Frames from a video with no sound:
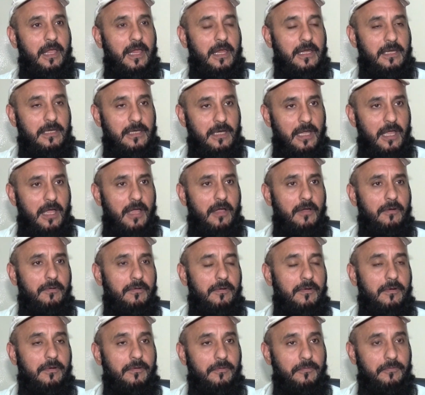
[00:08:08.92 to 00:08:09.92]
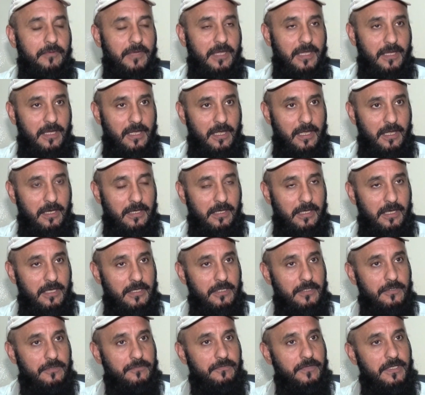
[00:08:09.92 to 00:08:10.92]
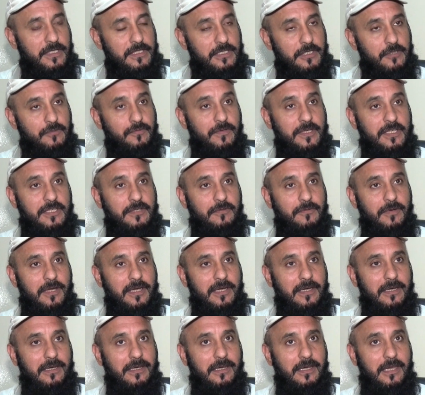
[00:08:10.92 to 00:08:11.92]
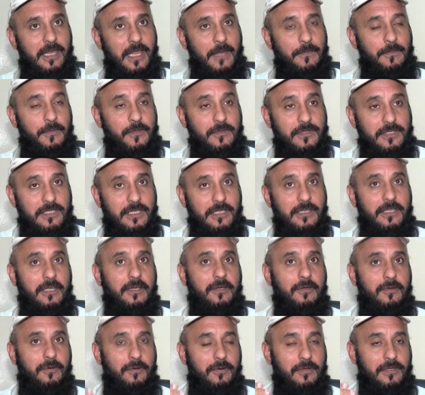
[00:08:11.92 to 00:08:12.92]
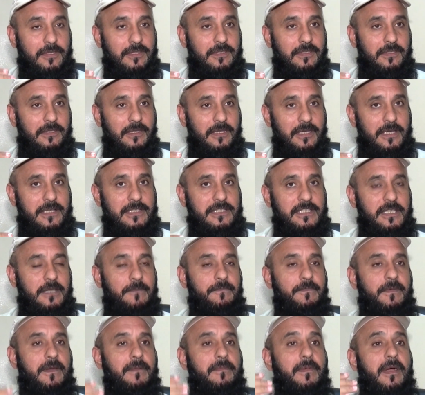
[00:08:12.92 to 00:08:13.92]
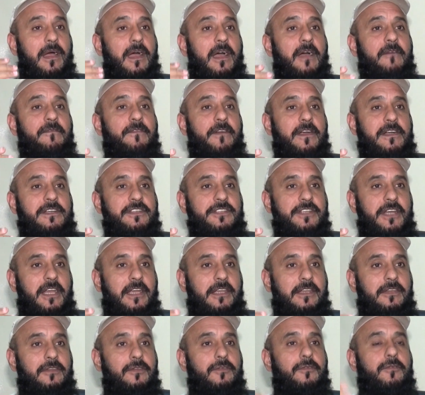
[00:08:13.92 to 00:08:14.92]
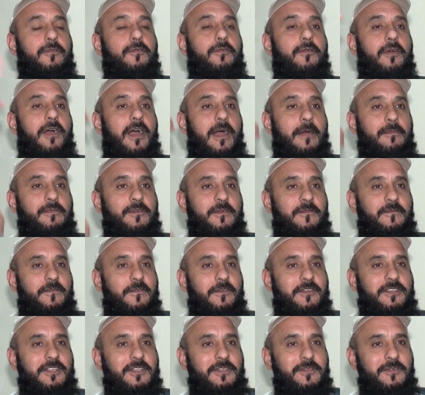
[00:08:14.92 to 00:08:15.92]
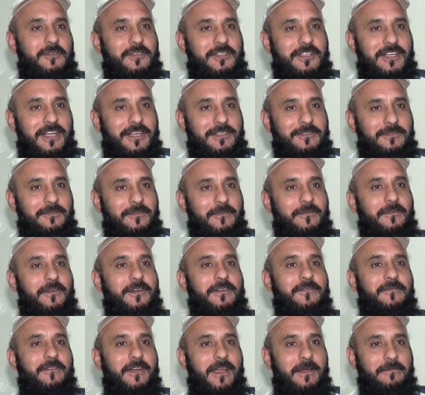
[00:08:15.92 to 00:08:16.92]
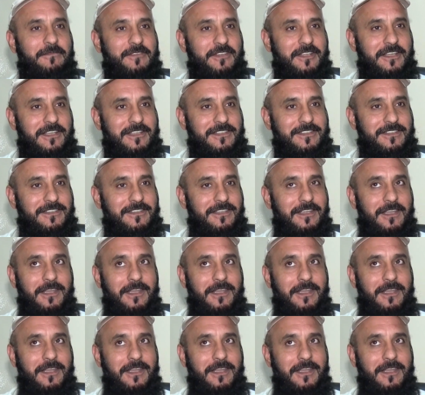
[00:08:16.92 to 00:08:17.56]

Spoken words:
and now we are in 2021. If you see the growth, let's say from half a truck, you grow up to 42 trucks or 45 trucks,